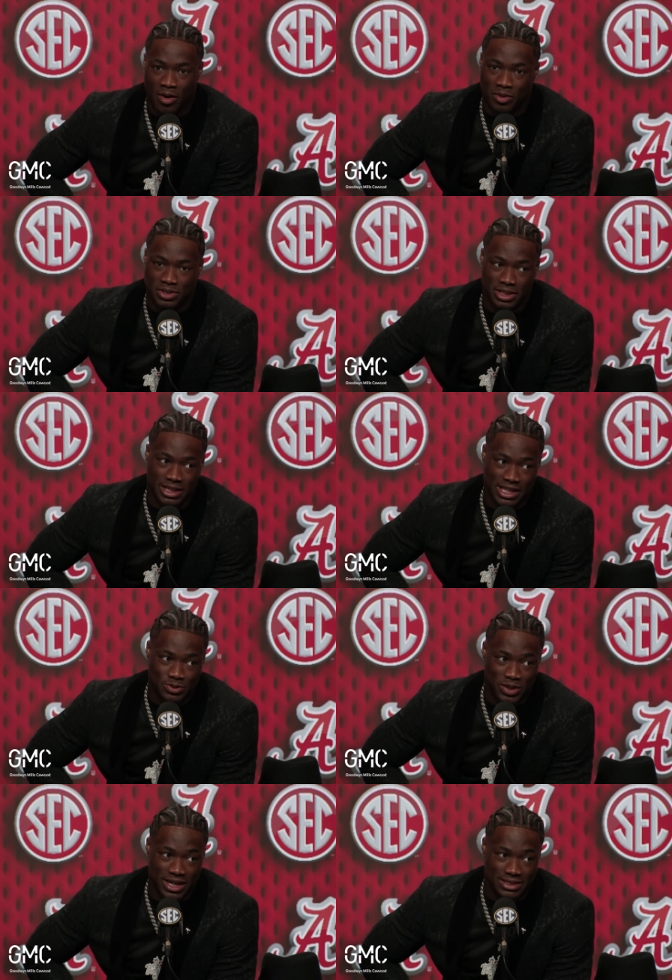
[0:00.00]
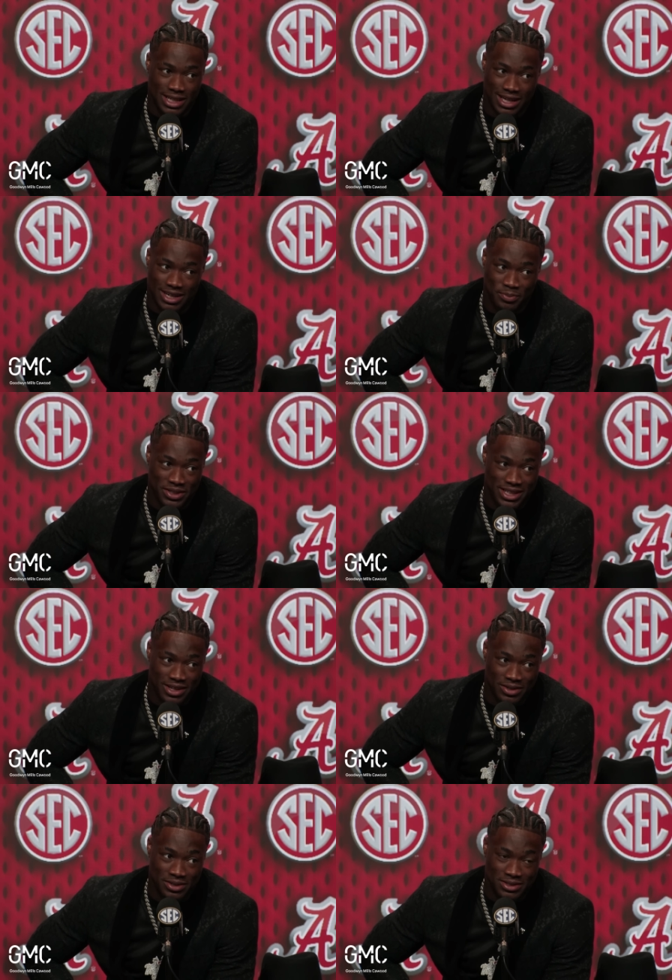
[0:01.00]
I want you to guess when I decided to put
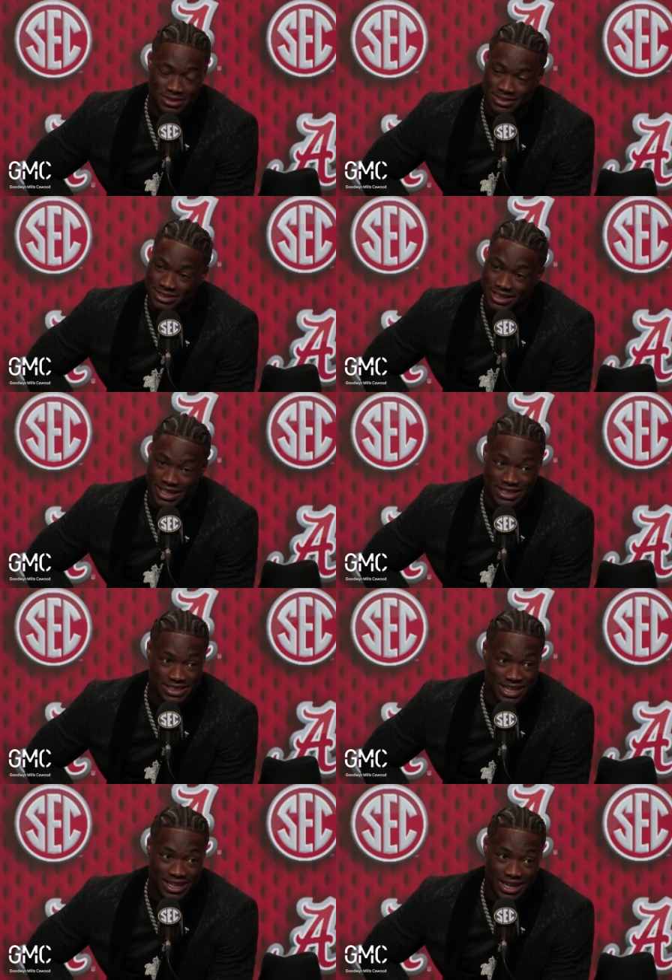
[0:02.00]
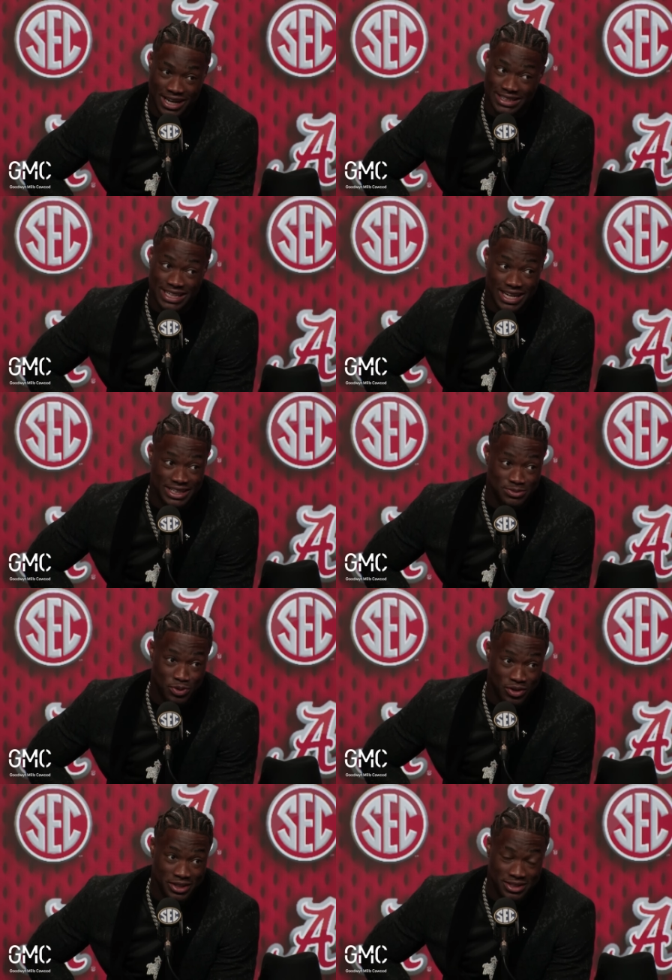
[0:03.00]
that on and decide. I decided this
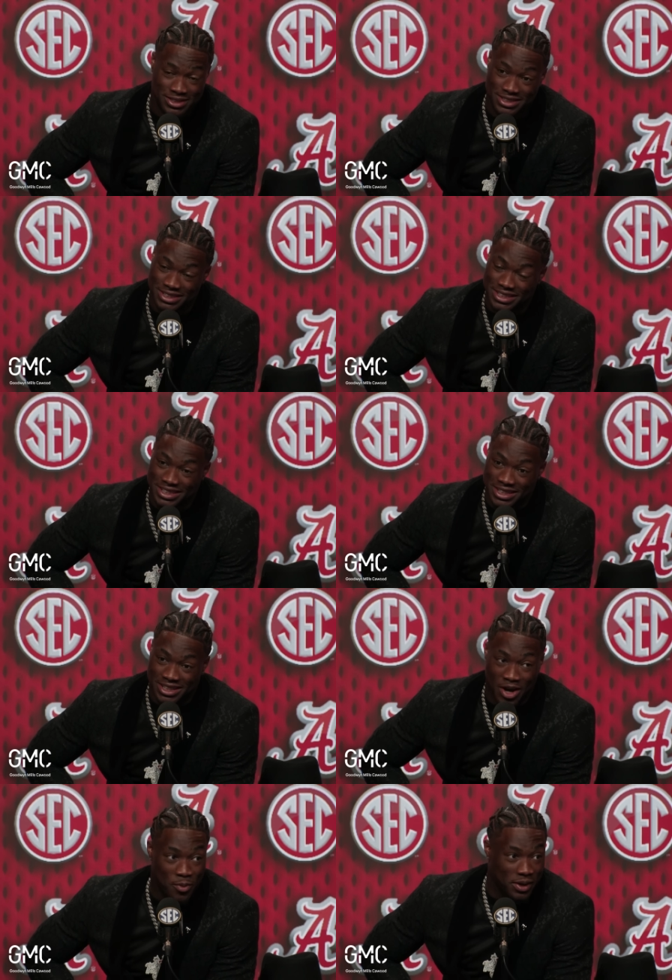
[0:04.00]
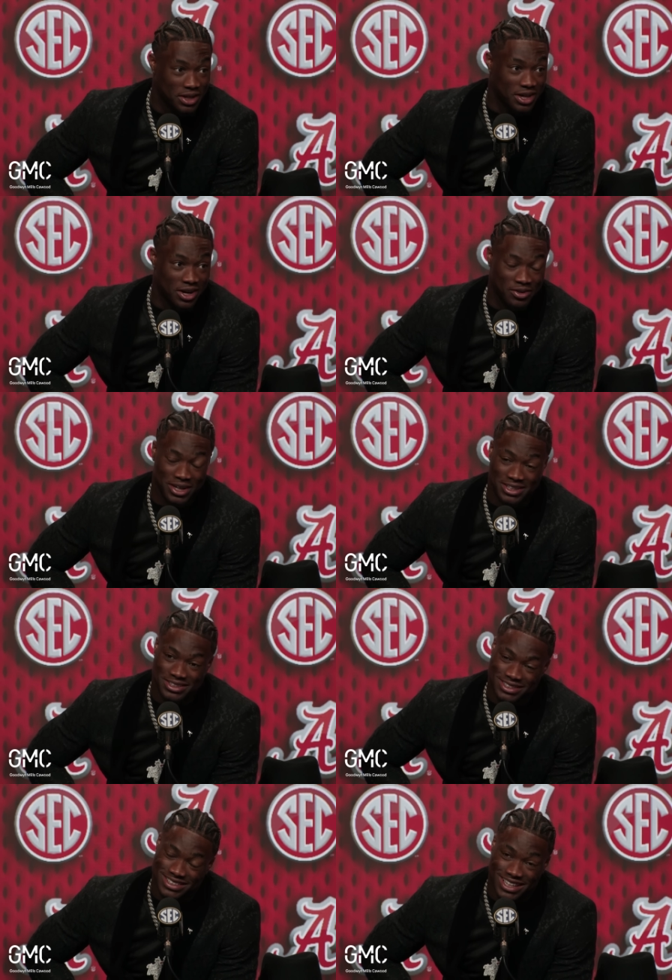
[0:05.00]
morning. I hope I look all right
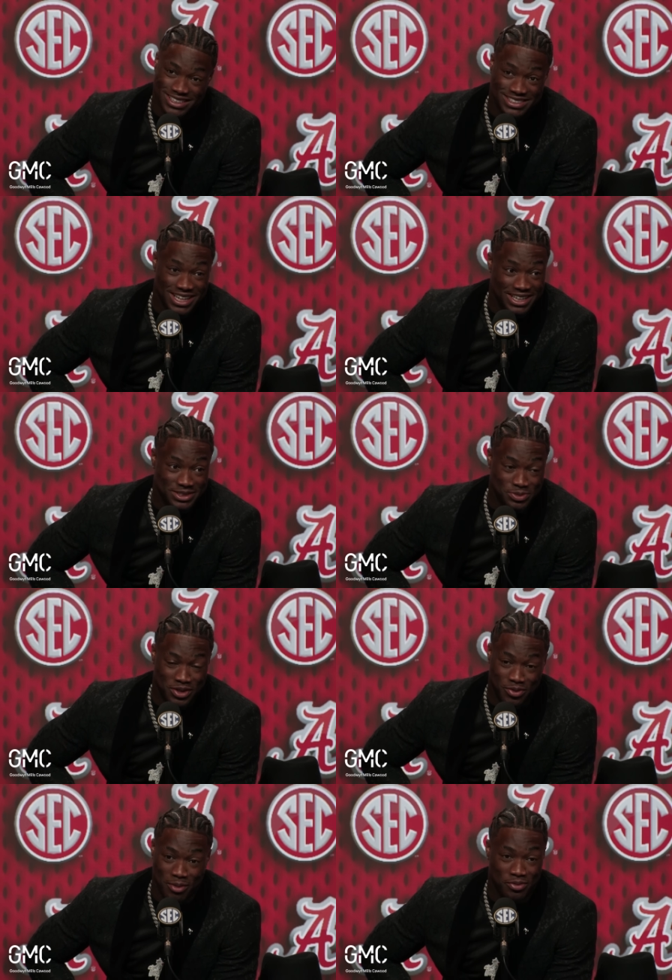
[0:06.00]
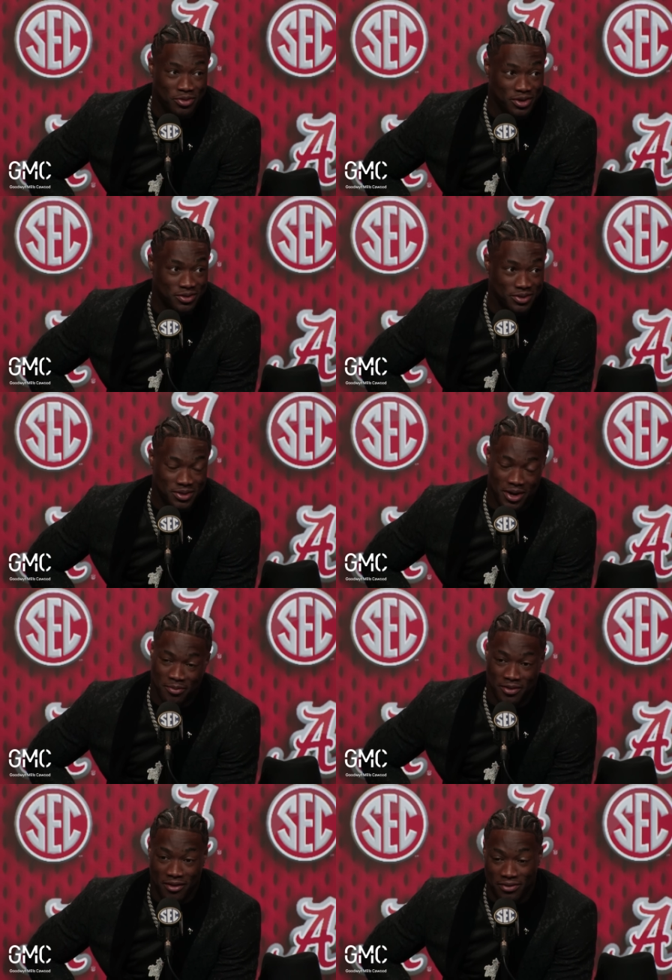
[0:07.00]
because I decided this morning right before the,
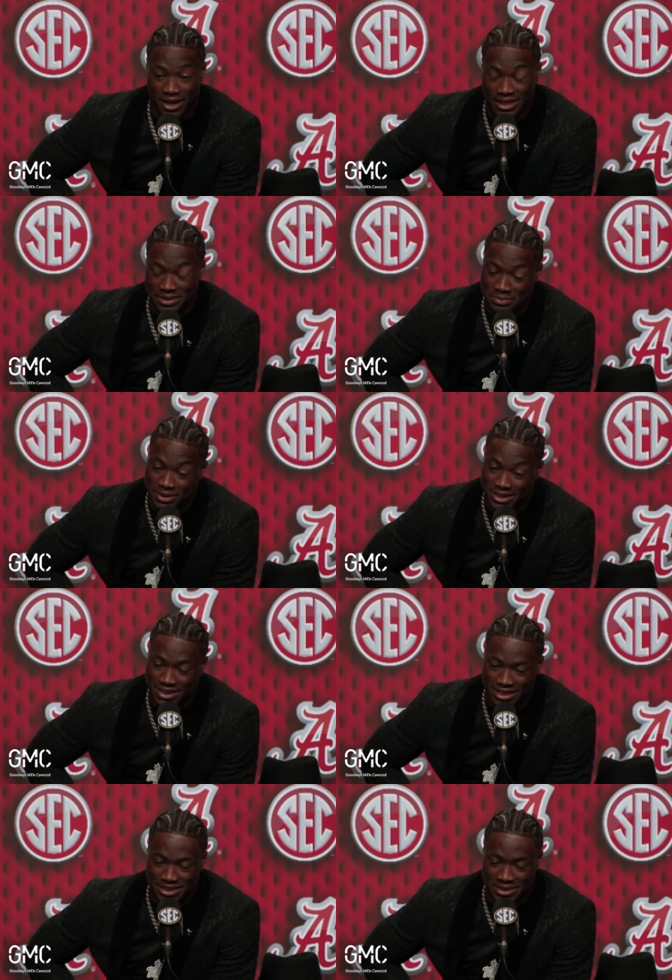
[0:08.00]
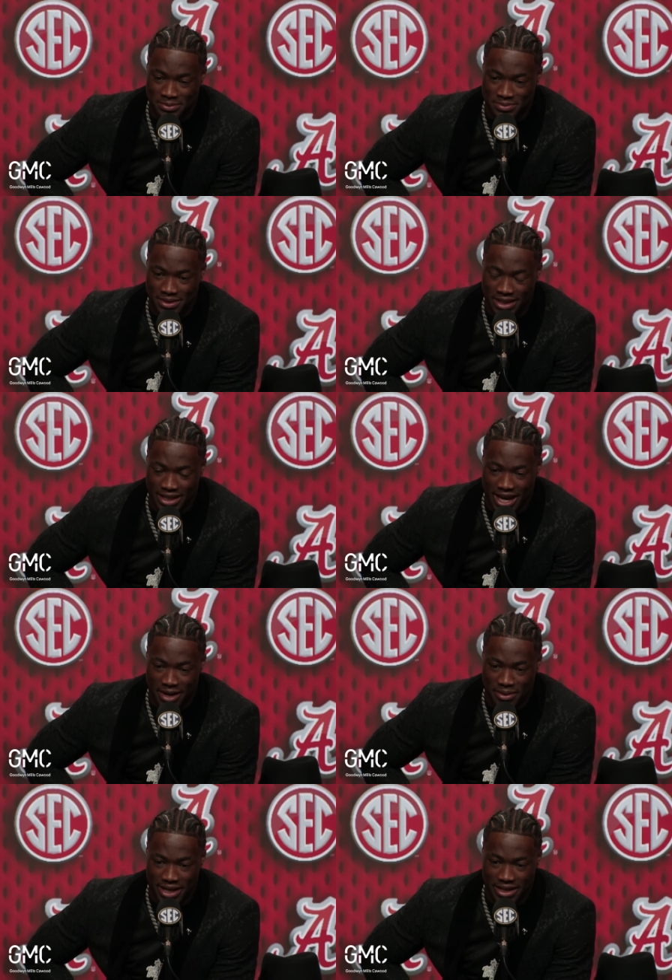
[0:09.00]
our, our, flight. But um, it
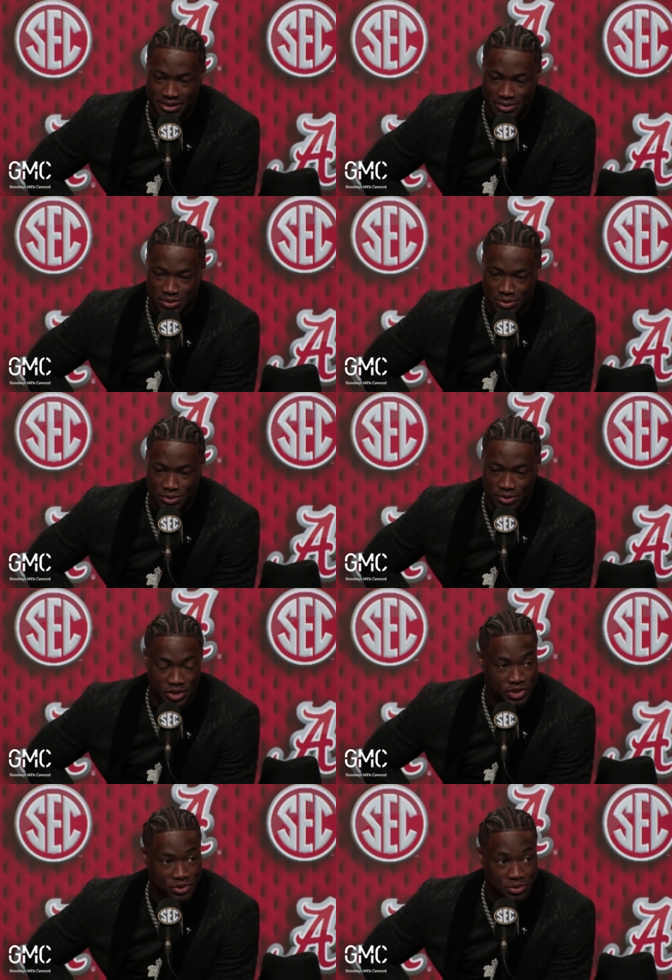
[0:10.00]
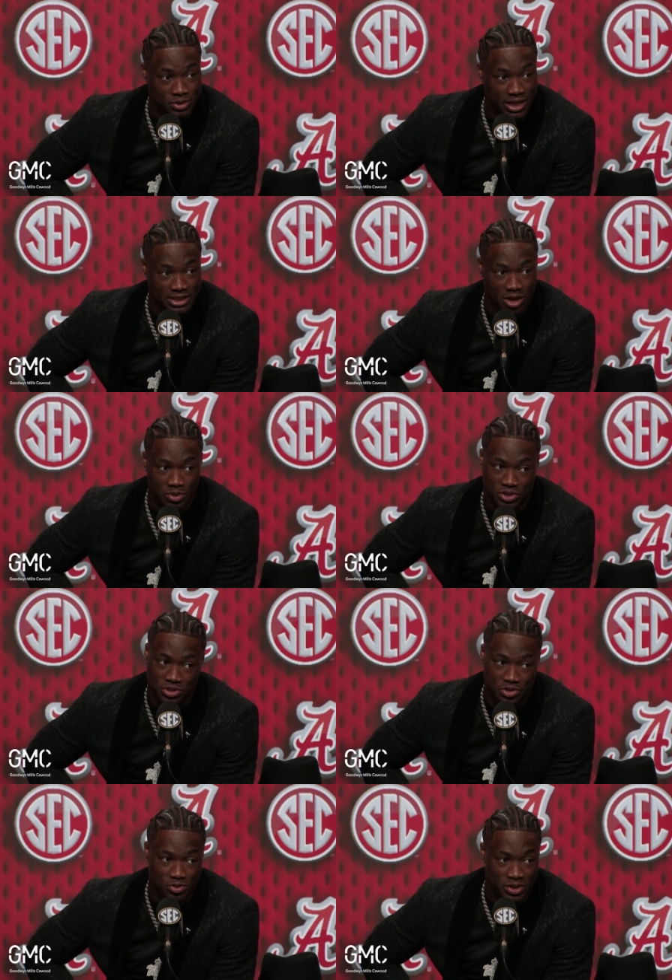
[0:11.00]
came down to the shoes. You got to start with the
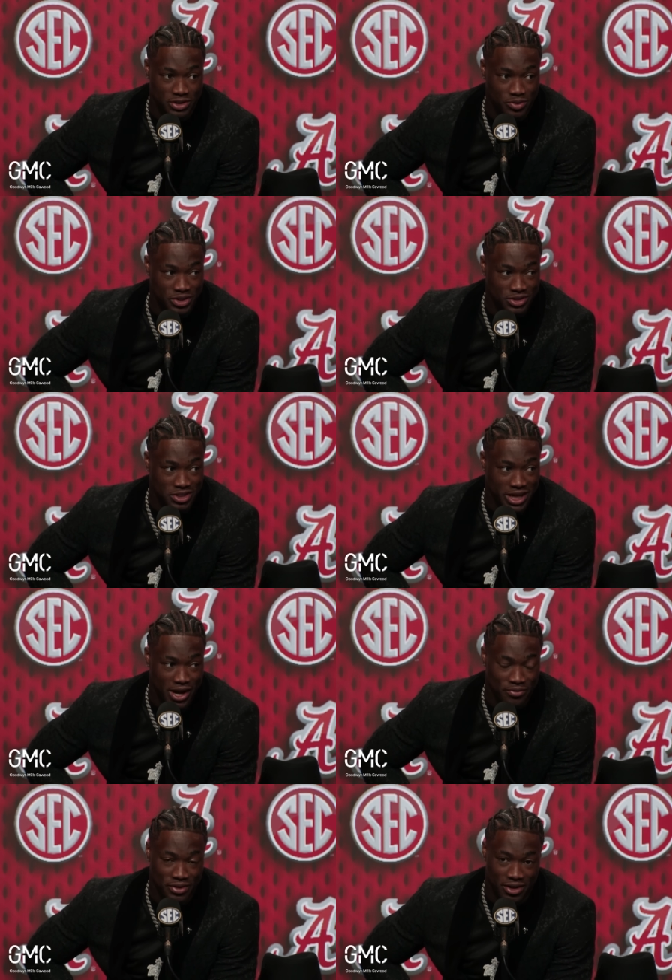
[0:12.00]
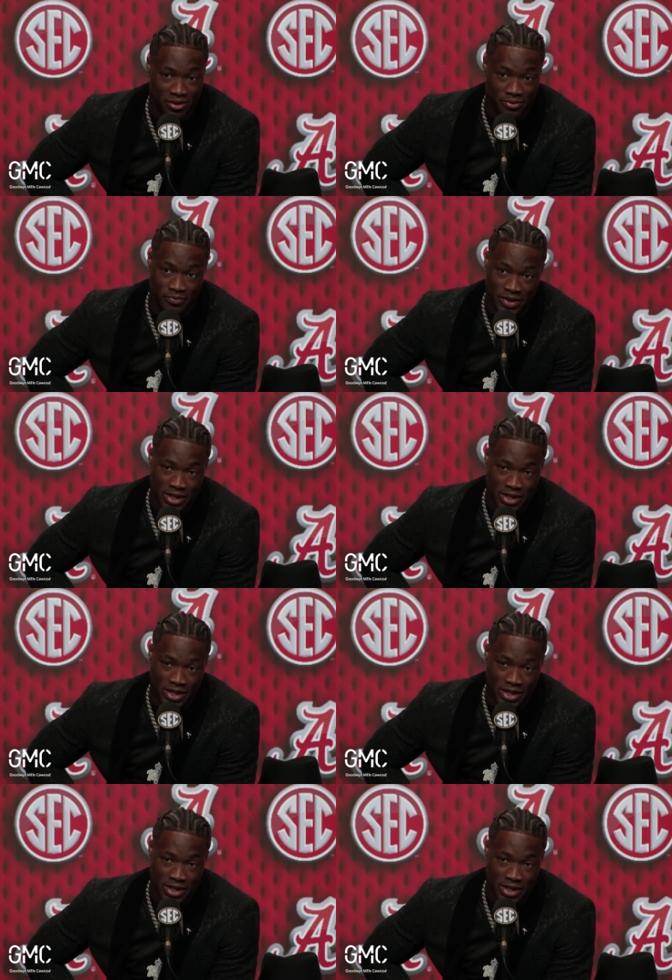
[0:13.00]
shoes when, it, when you start your outfit off.